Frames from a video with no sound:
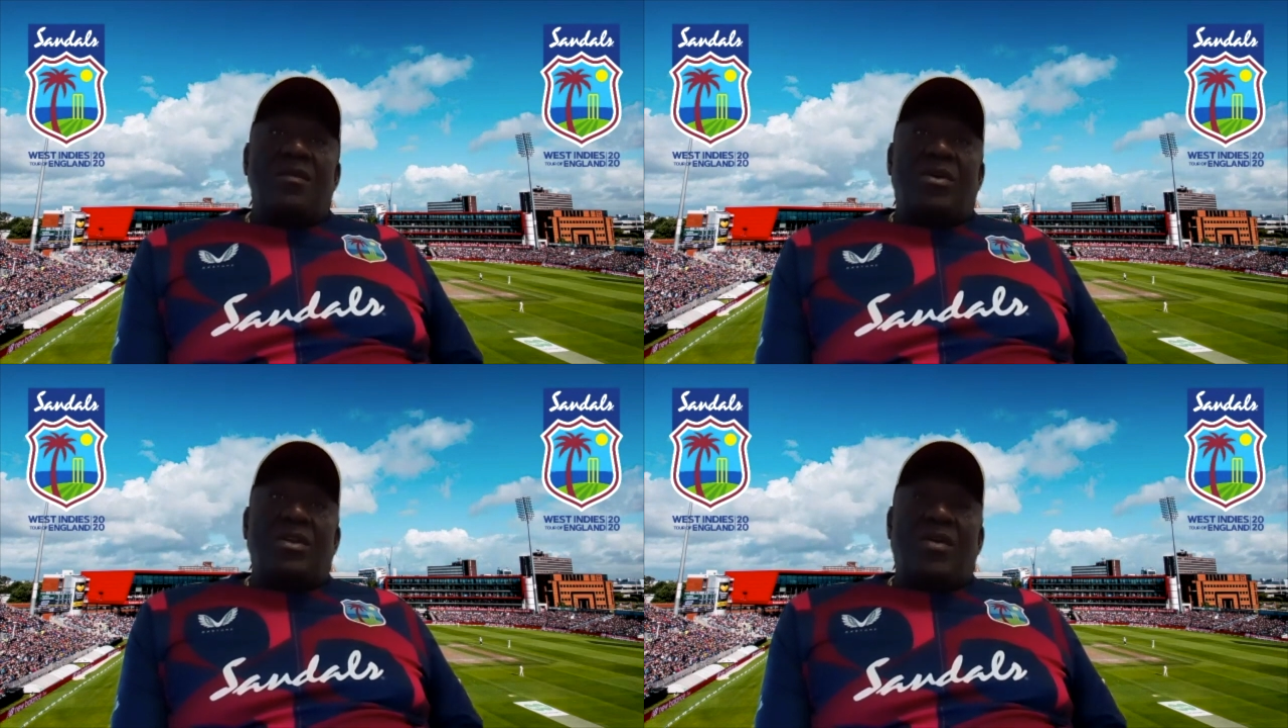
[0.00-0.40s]

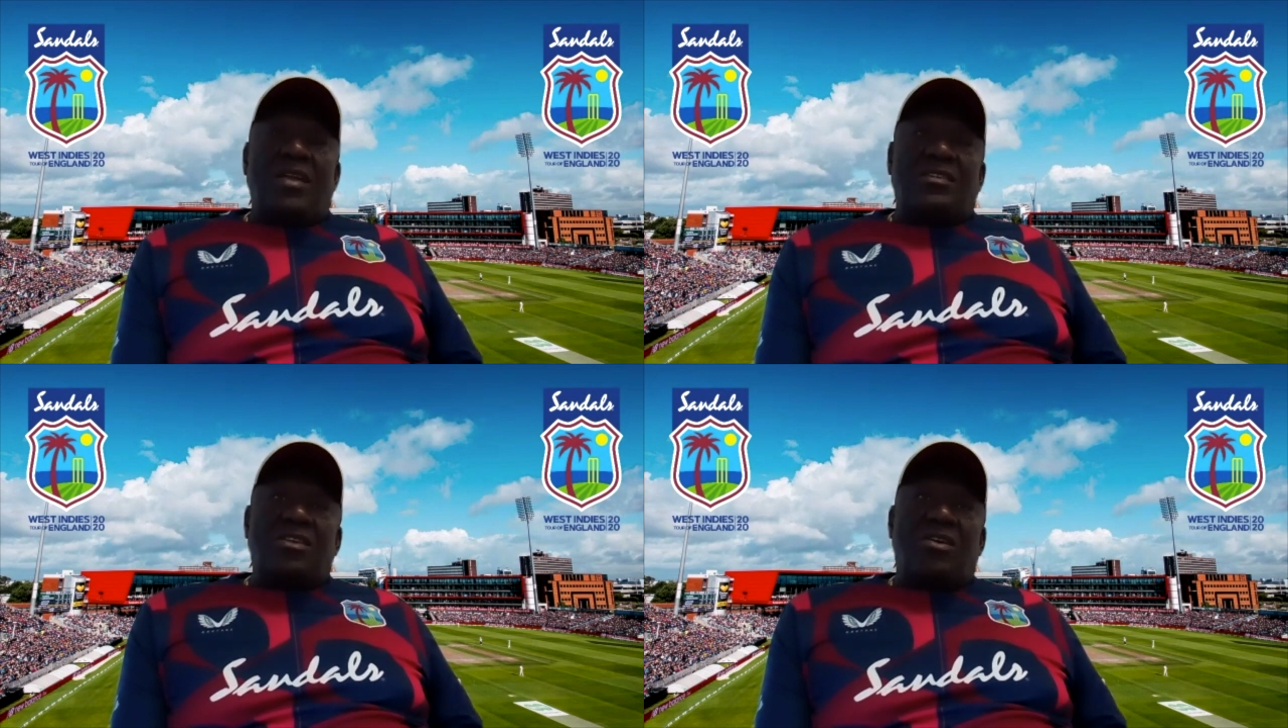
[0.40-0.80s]
but you
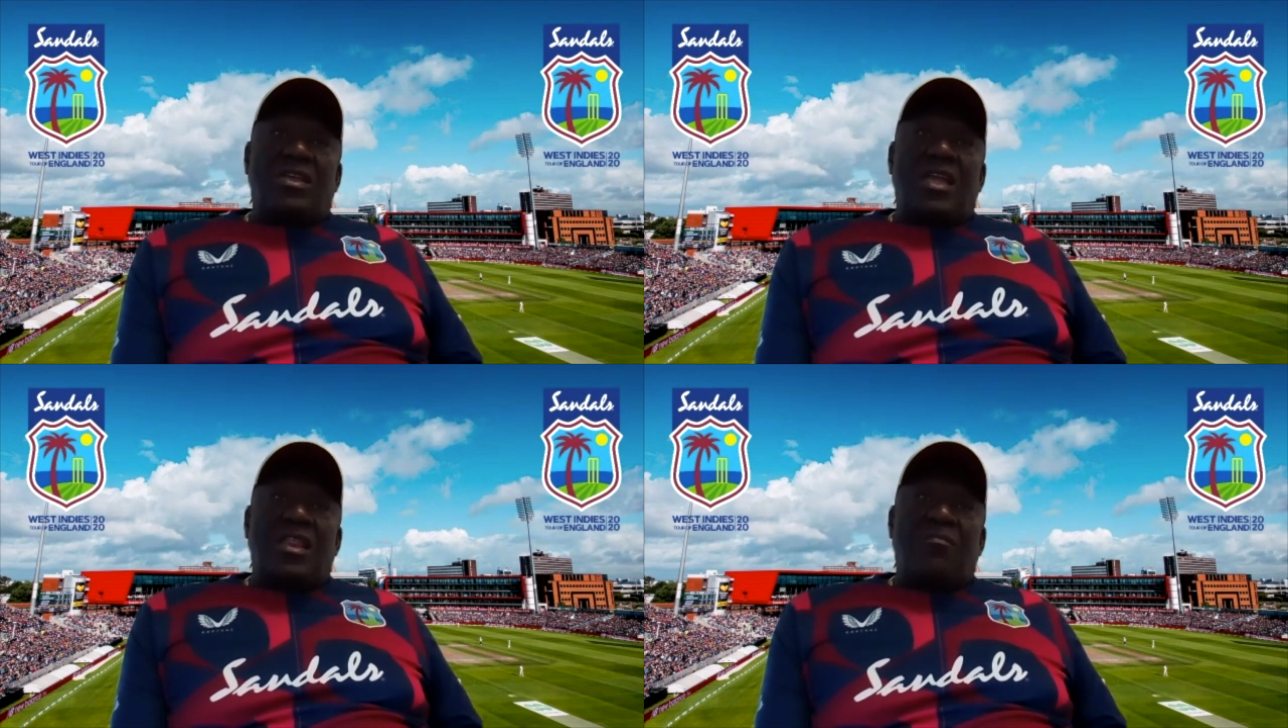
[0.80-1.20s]
actually got to
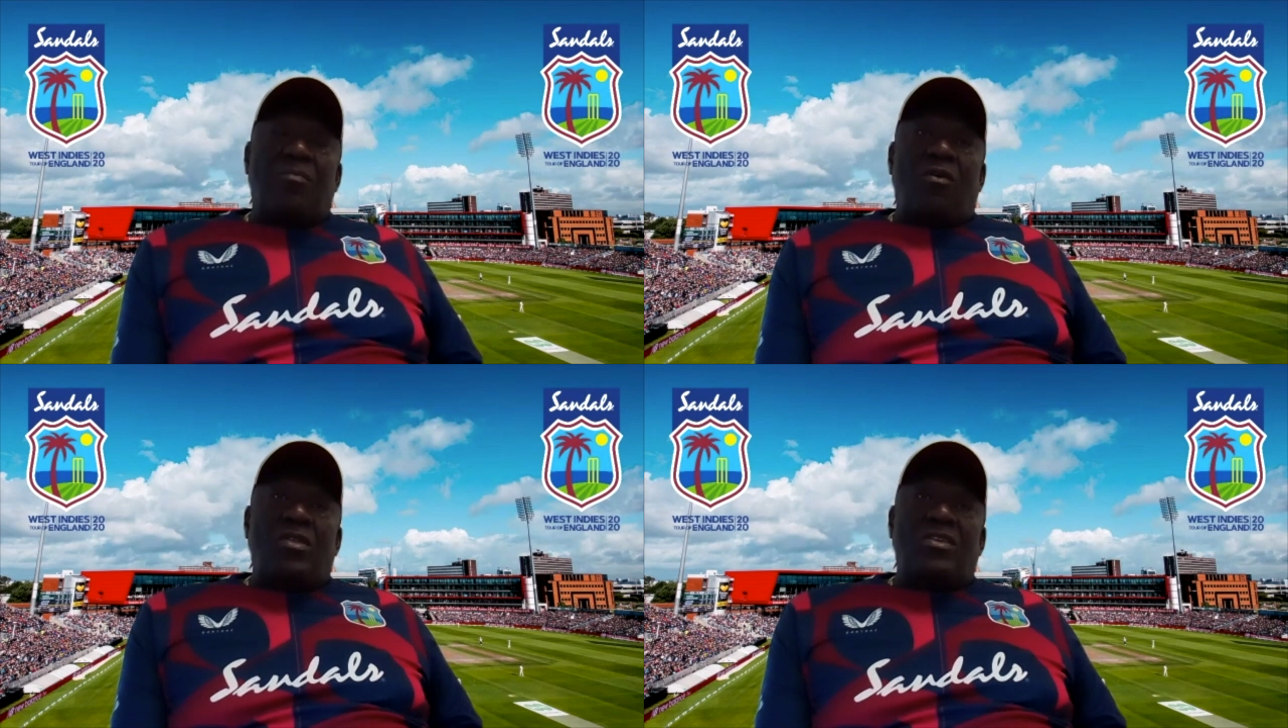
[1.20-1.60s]
get the
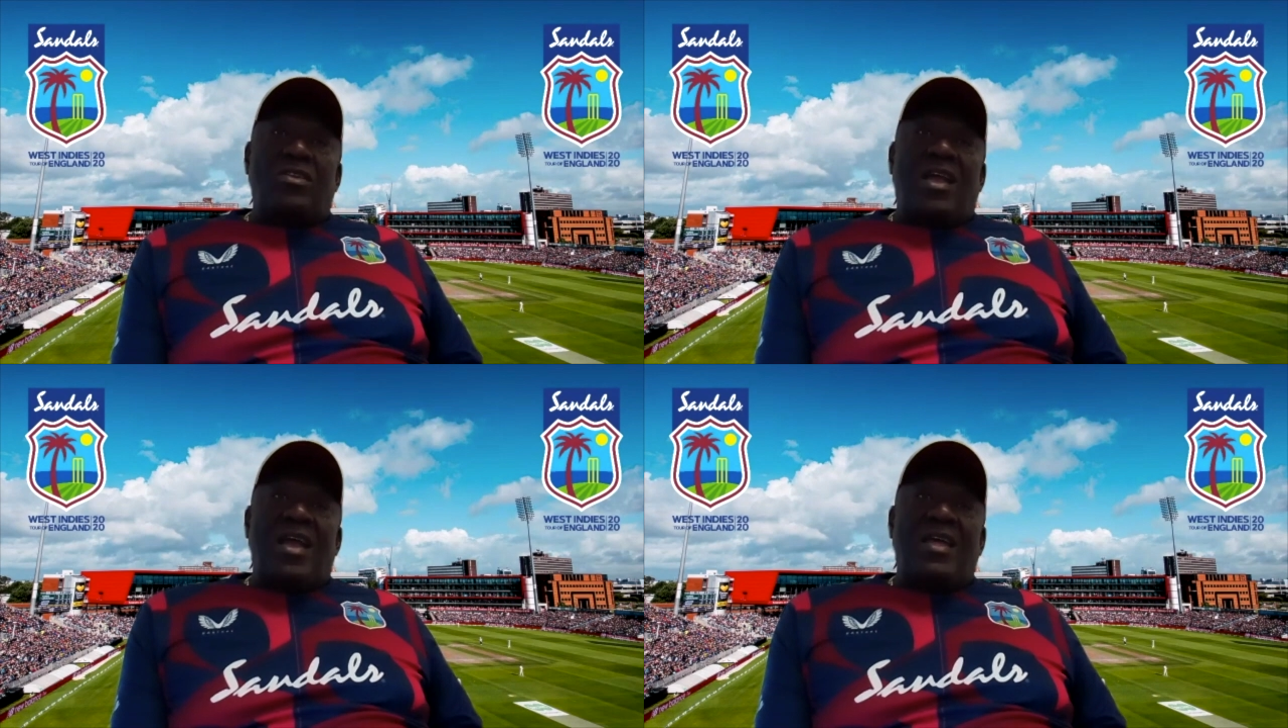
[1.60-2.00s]
ball in
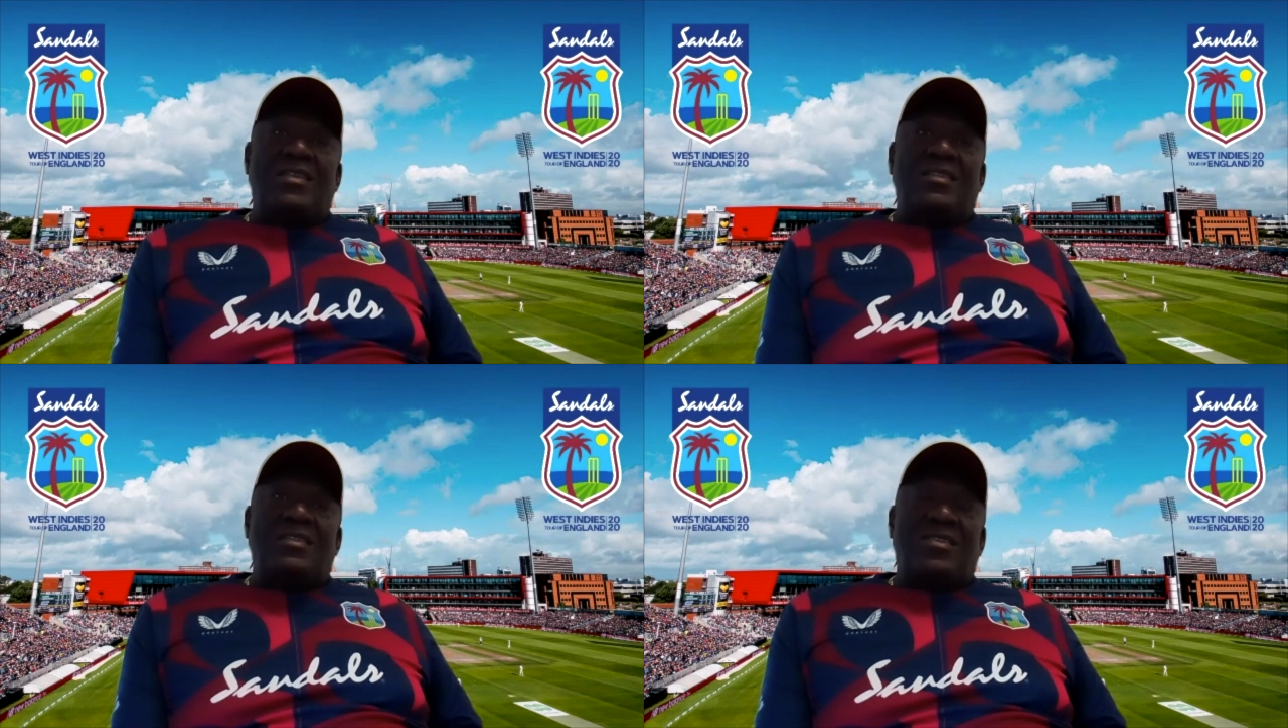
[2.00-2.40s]
your hand
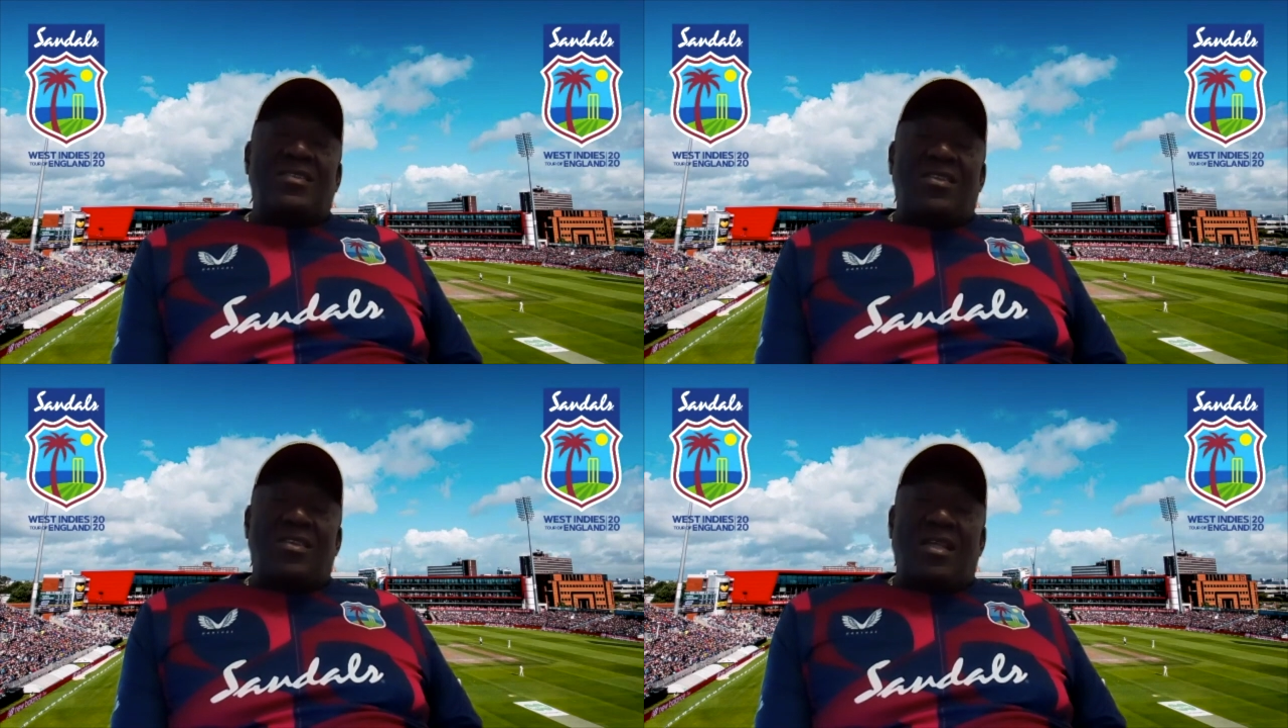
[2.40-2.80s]

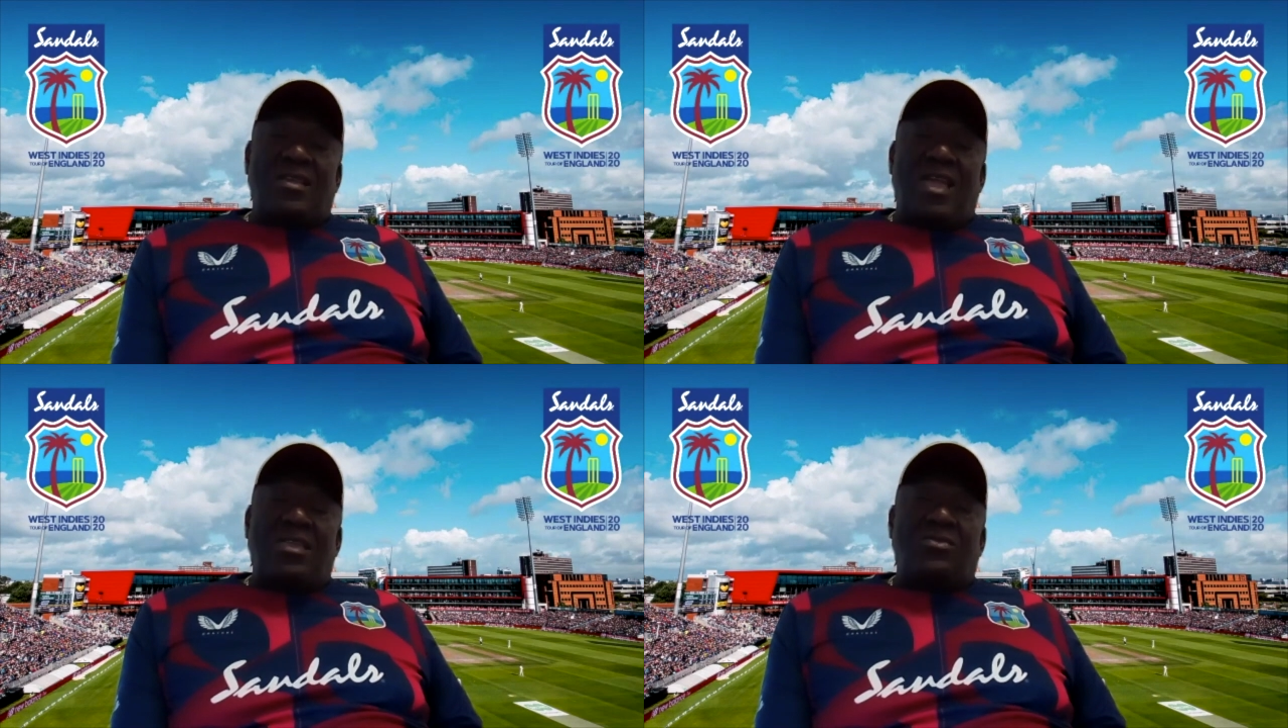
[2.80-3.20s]
and
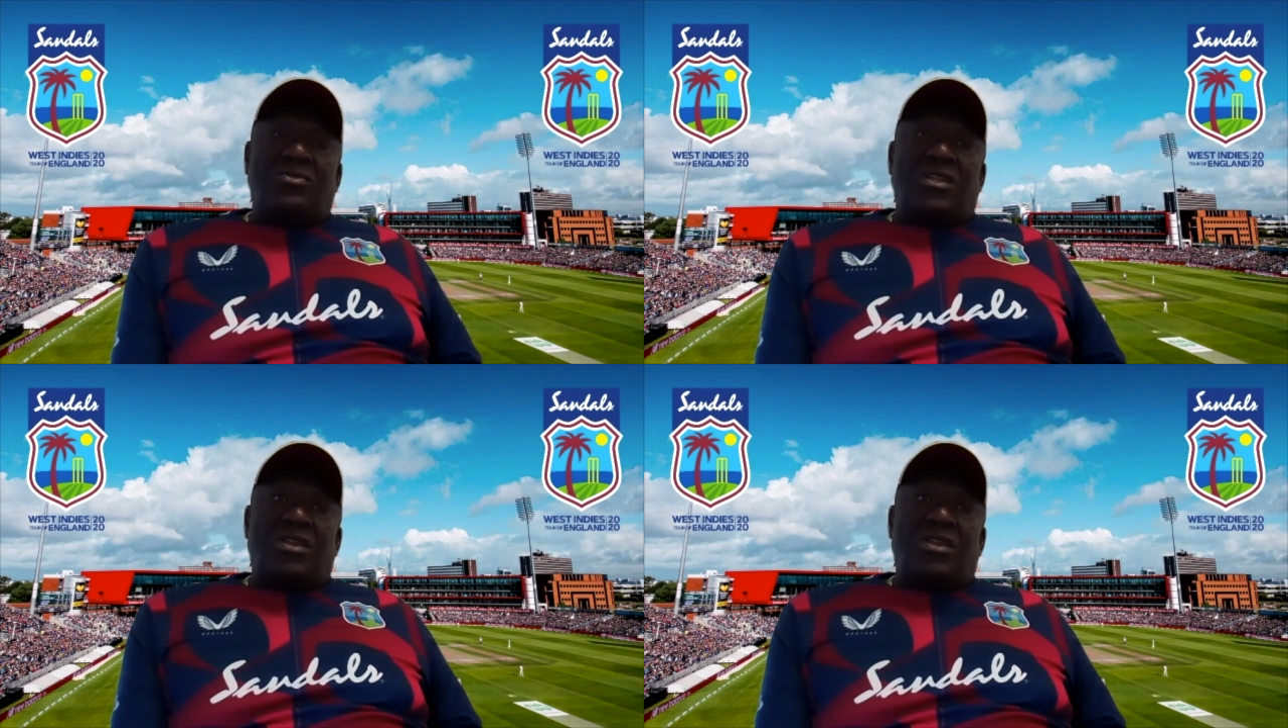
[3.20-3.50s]
get used to the